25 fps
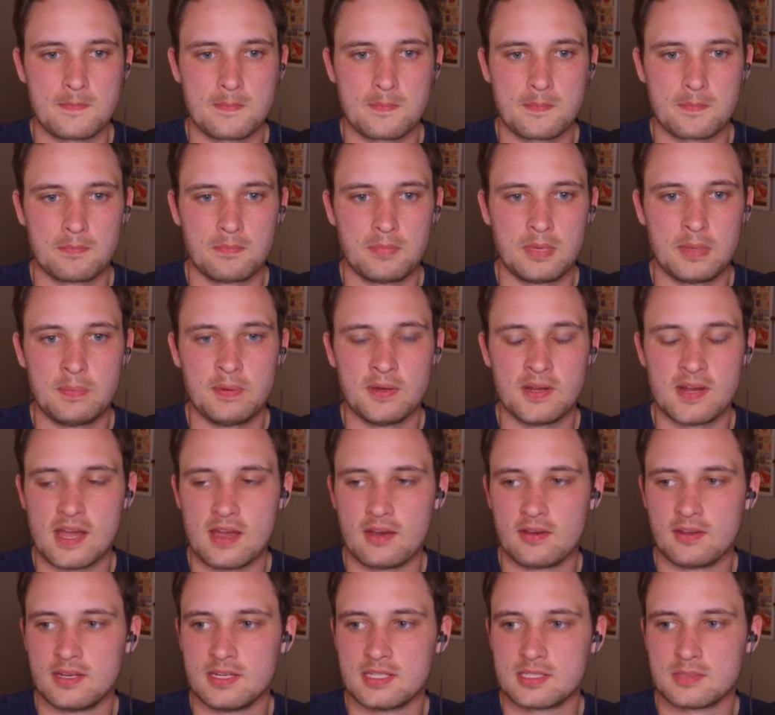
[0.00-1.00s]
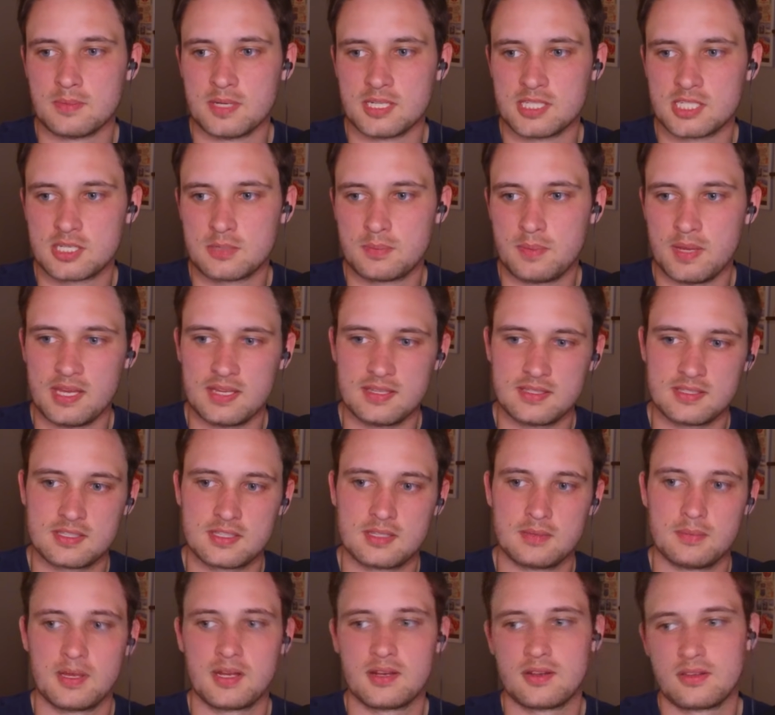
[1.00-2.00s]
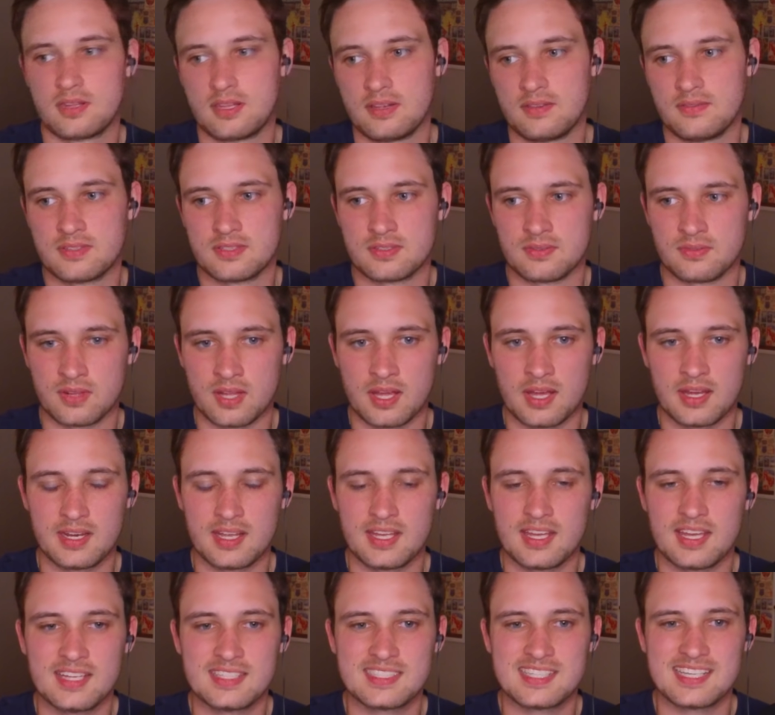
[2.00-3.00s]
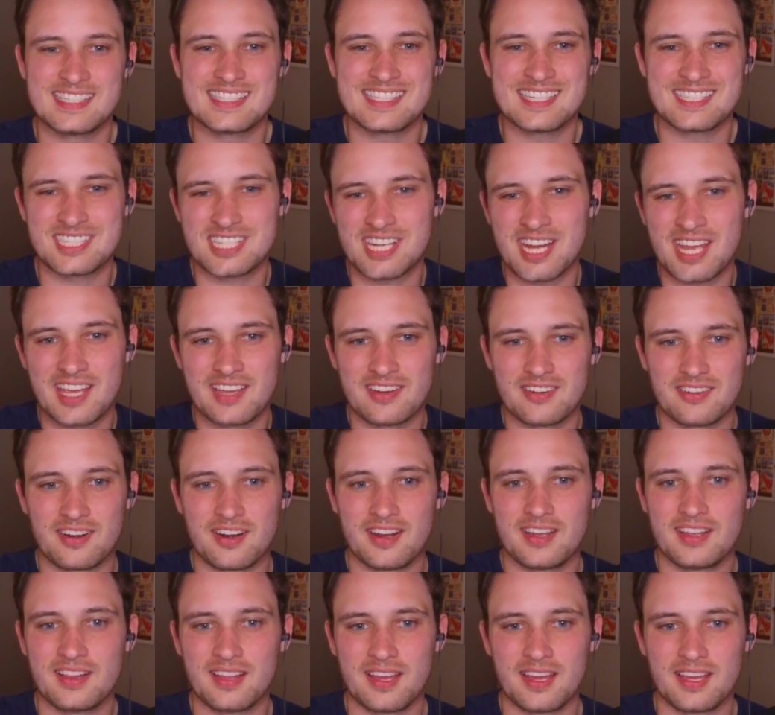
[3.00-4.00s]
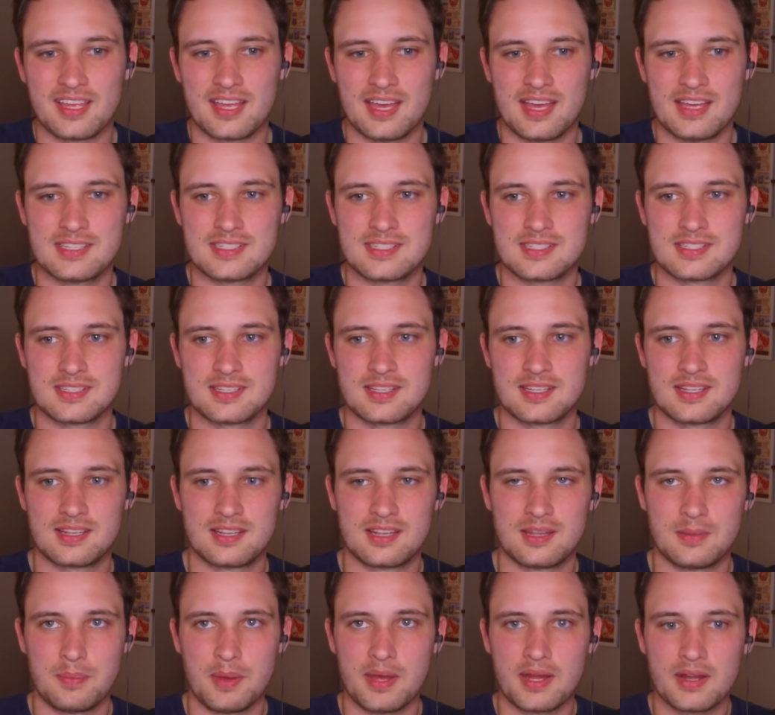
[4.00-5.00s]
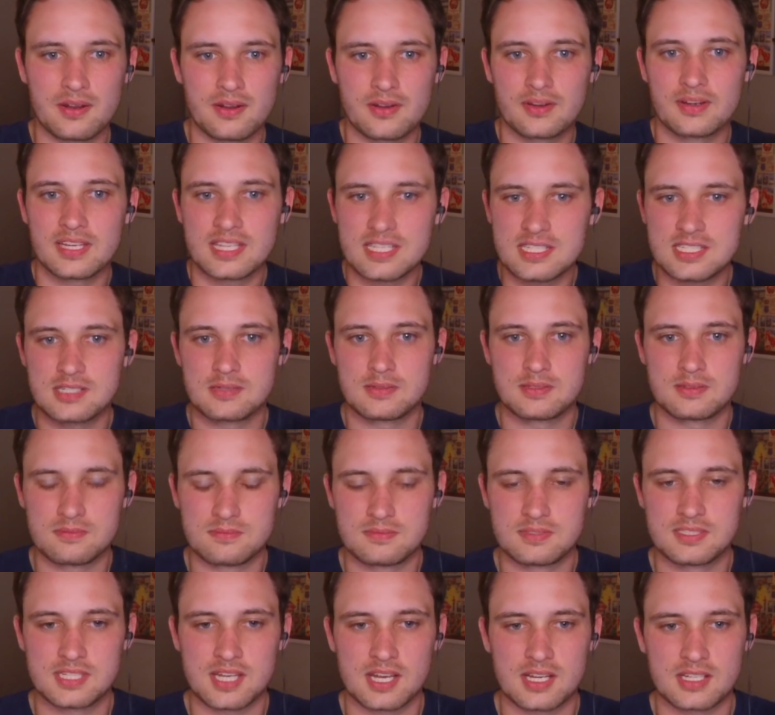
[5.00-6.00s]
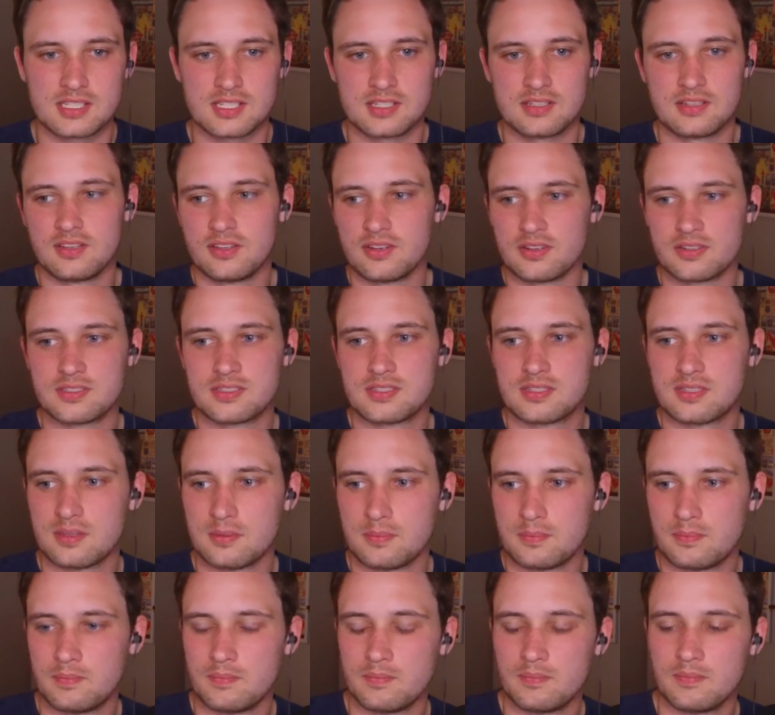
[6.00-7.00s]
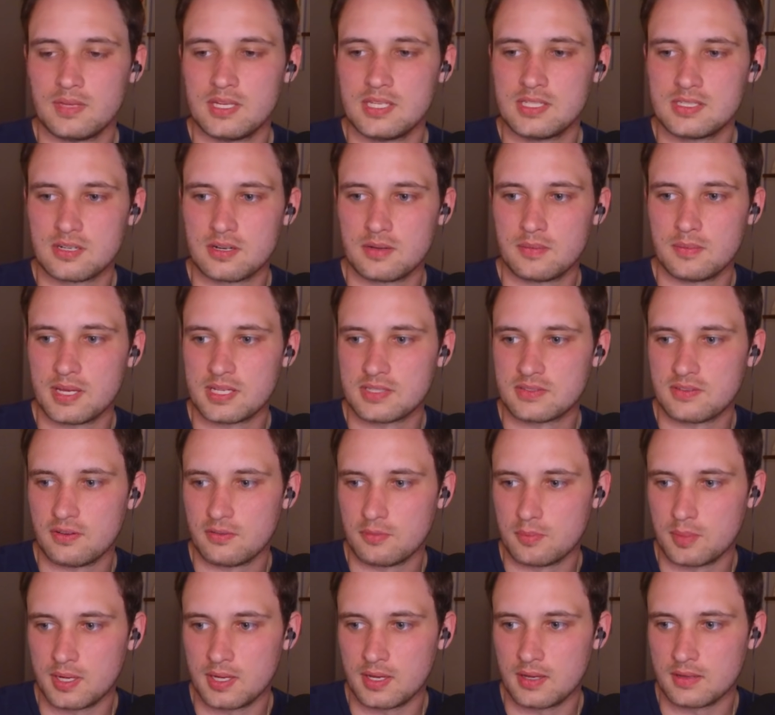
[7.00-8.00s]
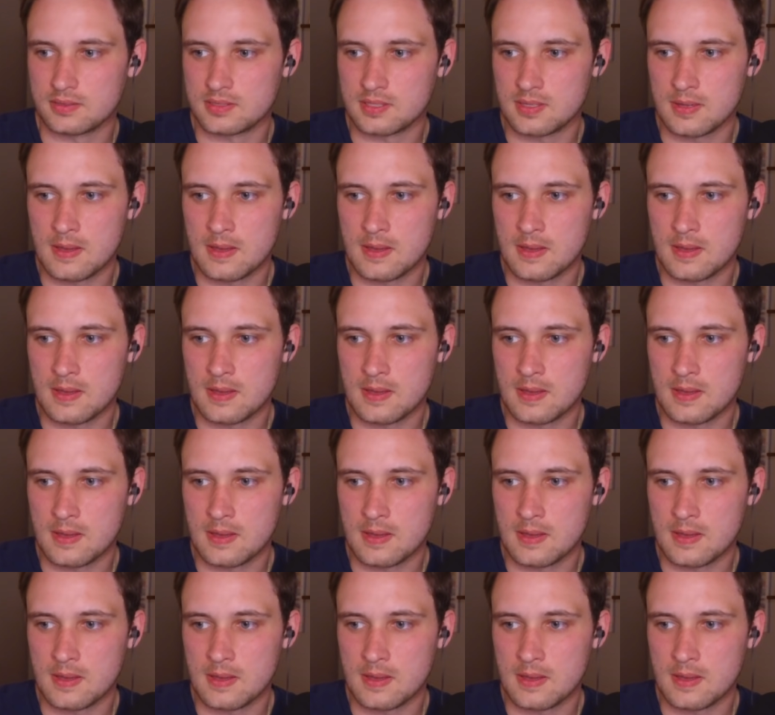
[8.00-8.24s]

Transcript: be put out in as much space. The better the defensive line. It's a chain, right? Like as the better each section looks, the easier it makes for everybody else.